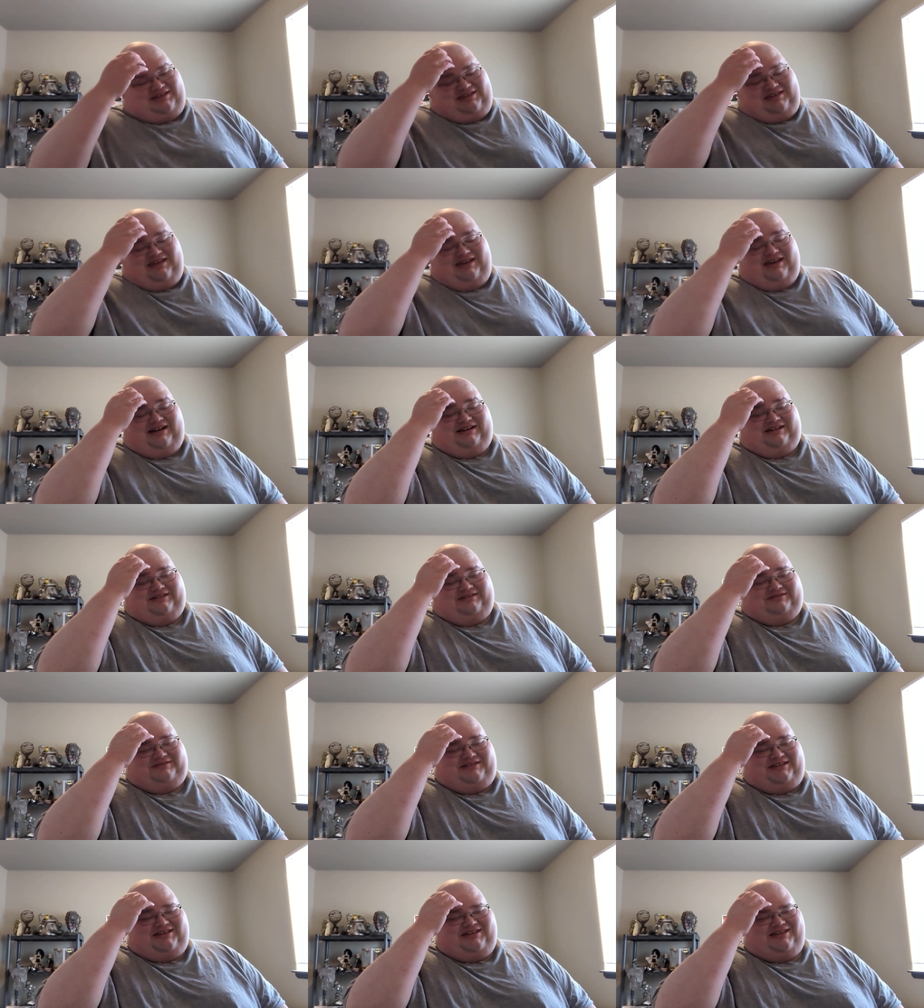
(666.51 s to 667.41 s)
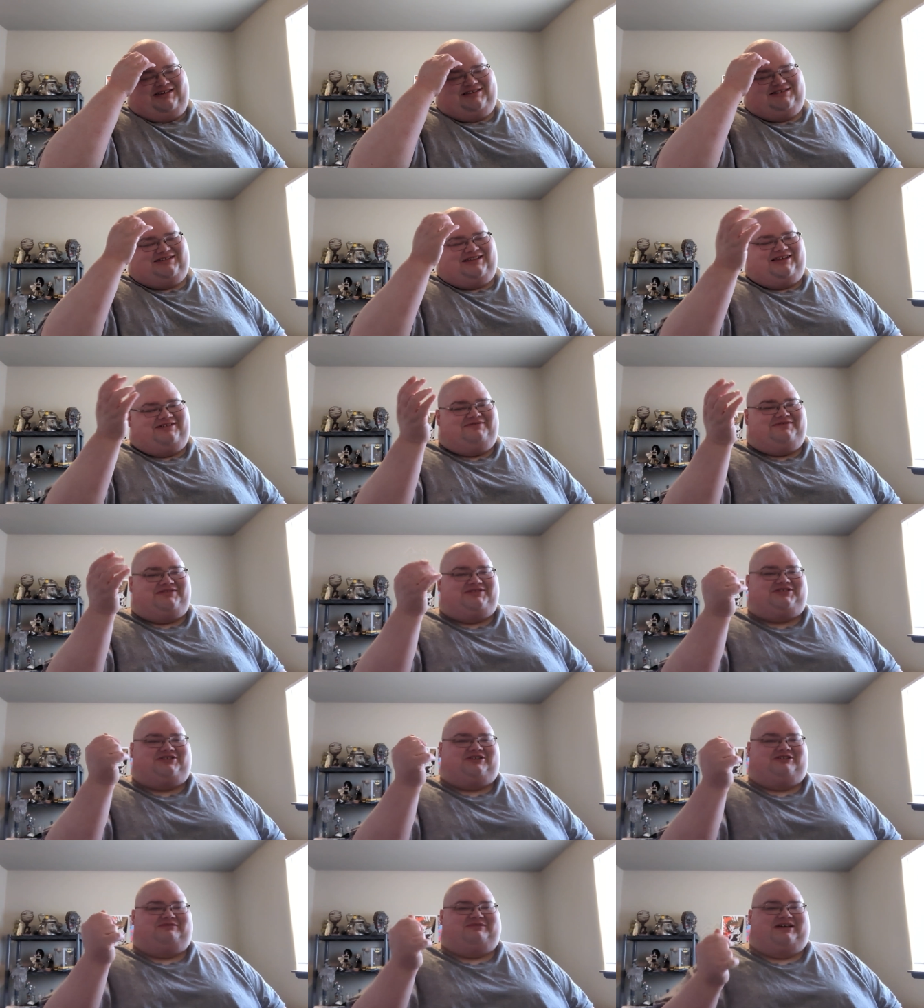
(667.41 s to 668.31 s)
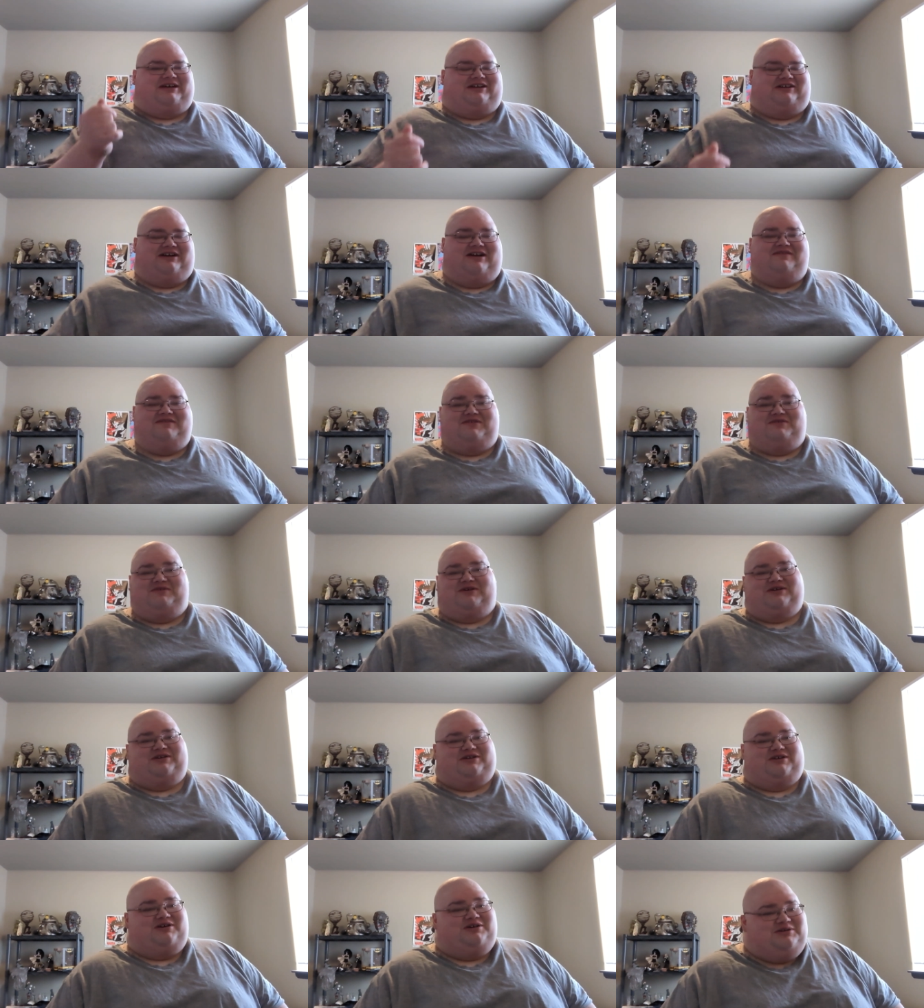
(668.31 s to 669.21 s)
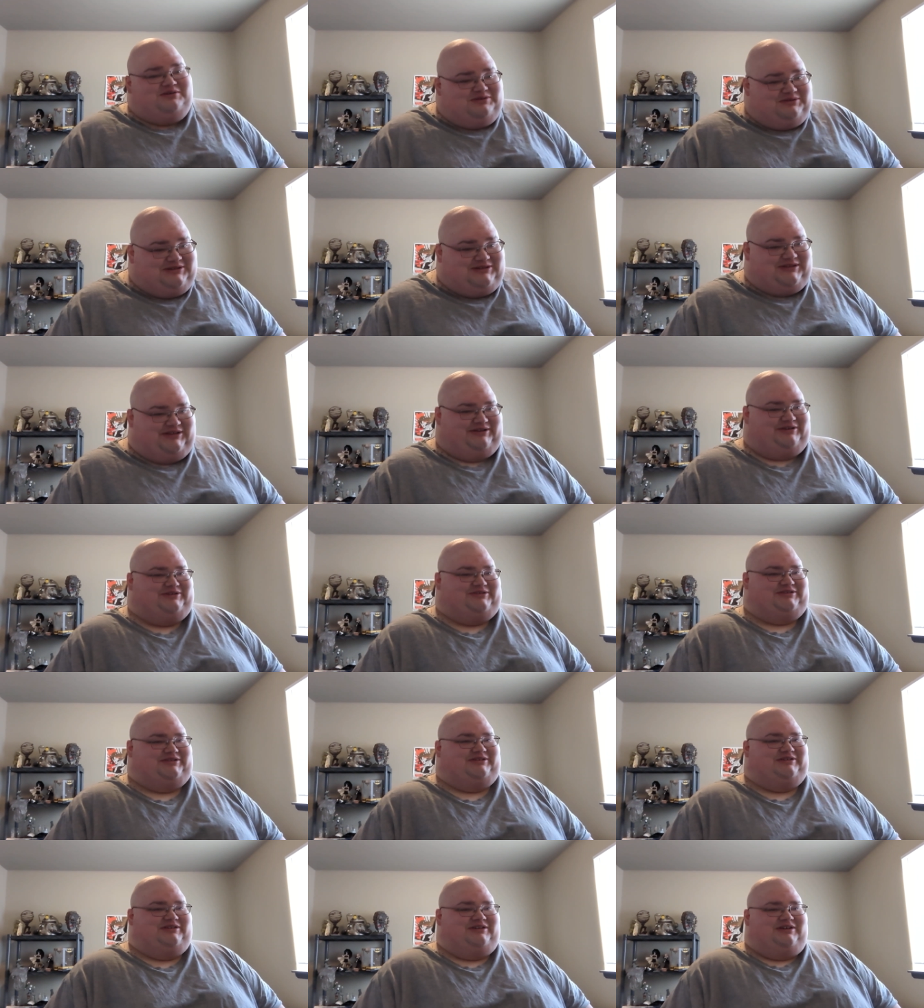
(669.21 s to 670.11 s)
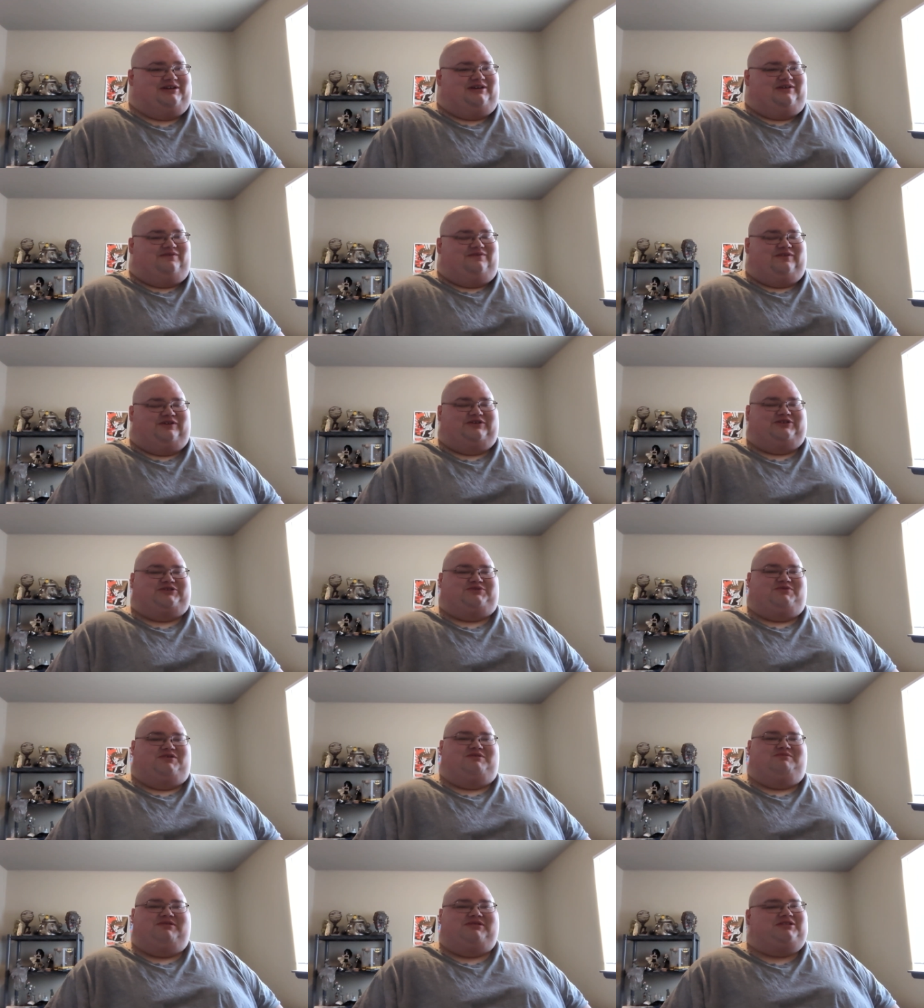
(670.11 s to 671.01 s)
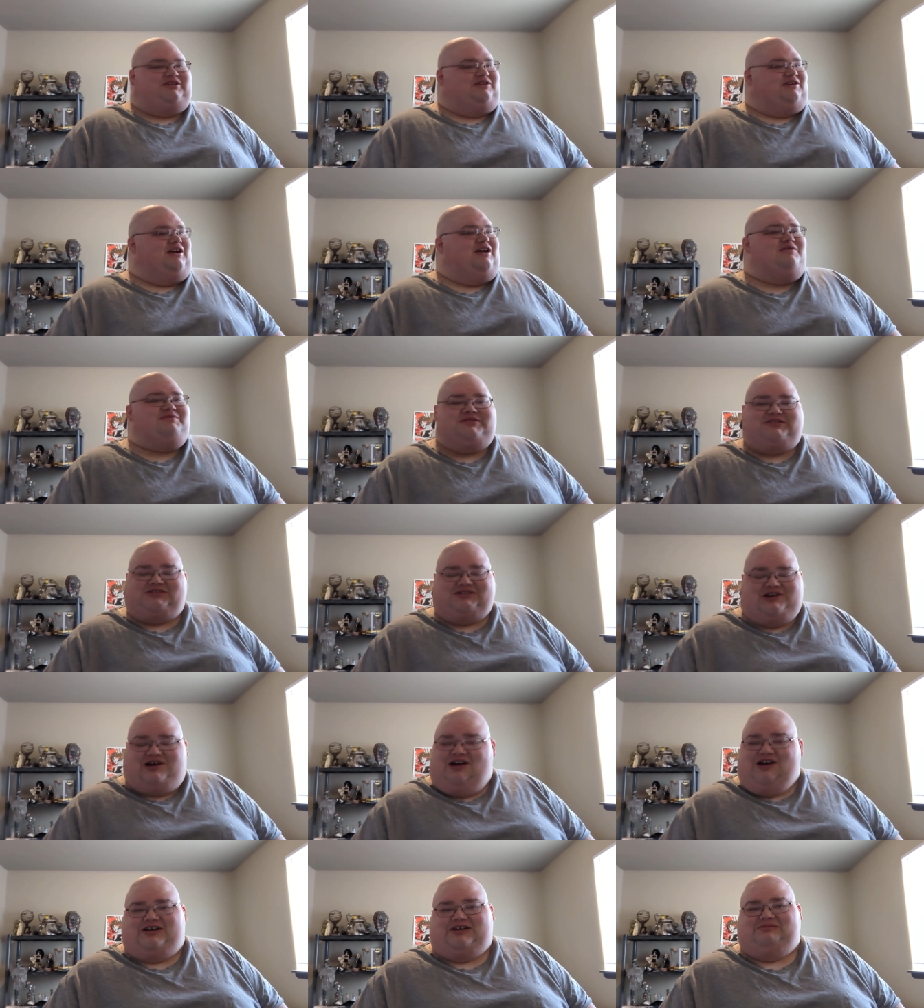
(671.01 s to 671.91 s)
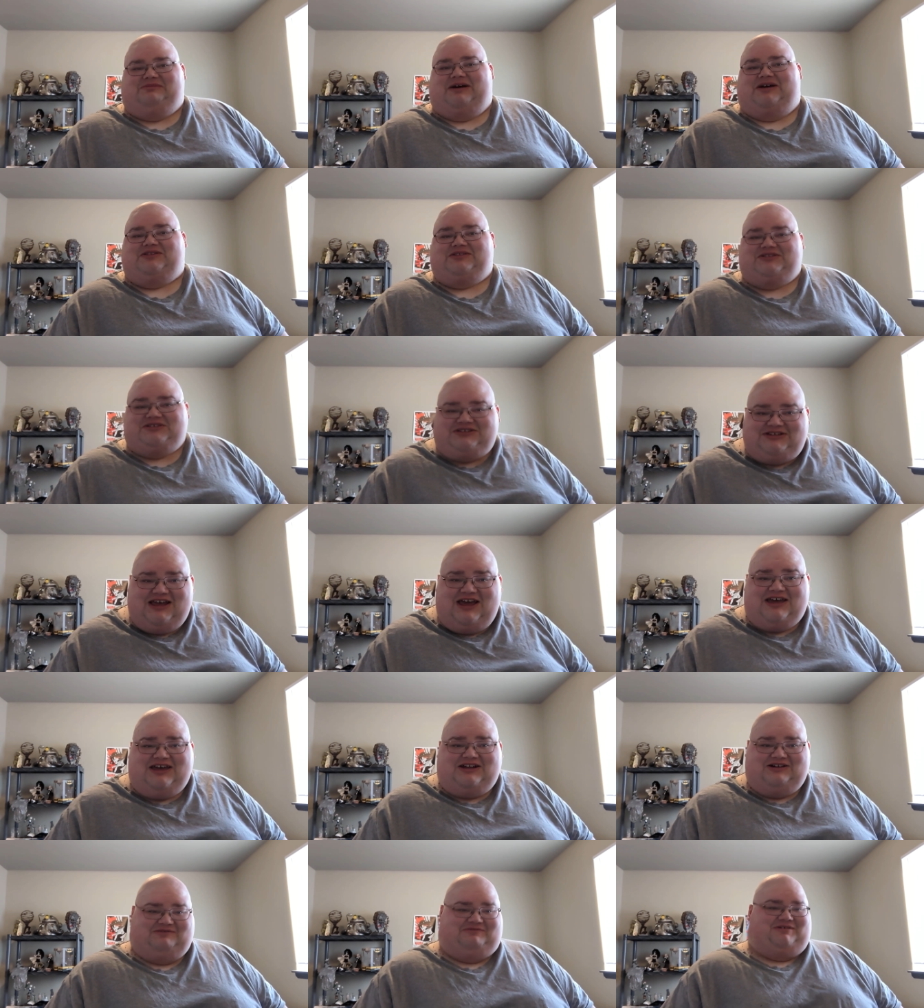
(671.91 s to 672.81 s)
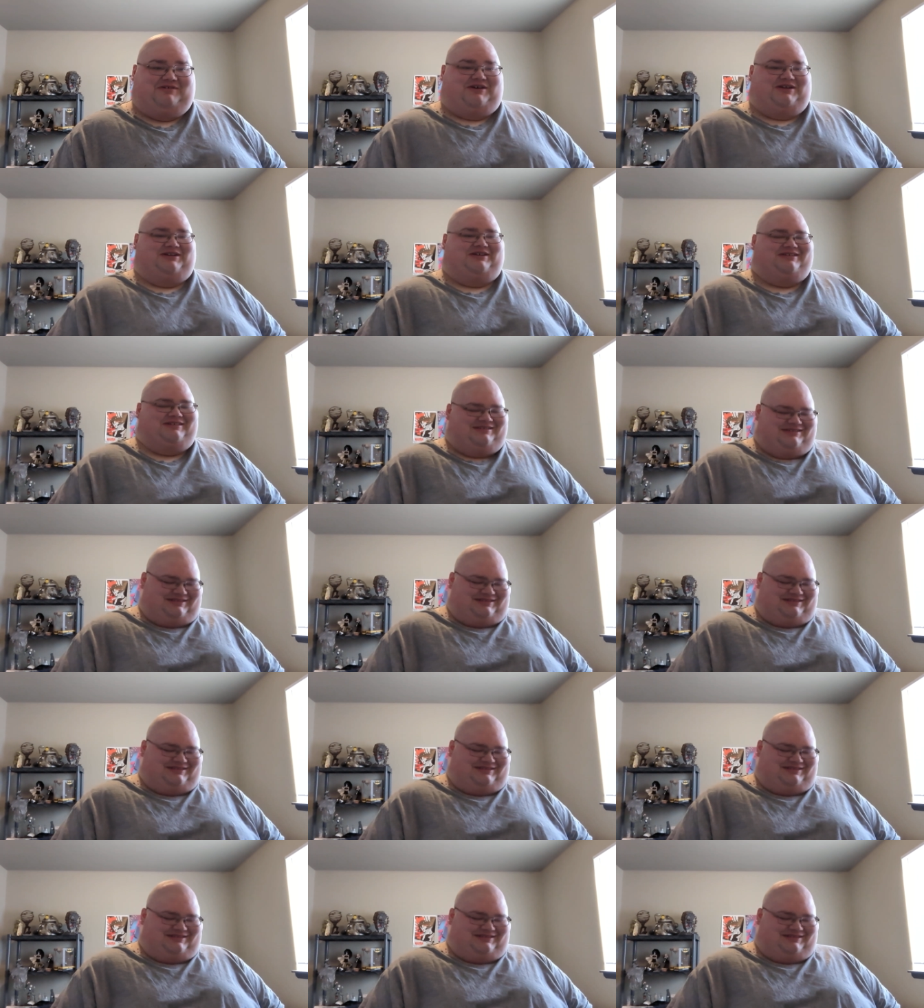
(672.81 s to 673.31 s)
I don't know. It's like with Terminator. Everyone knows there's a first one, but they're always talking about the second one.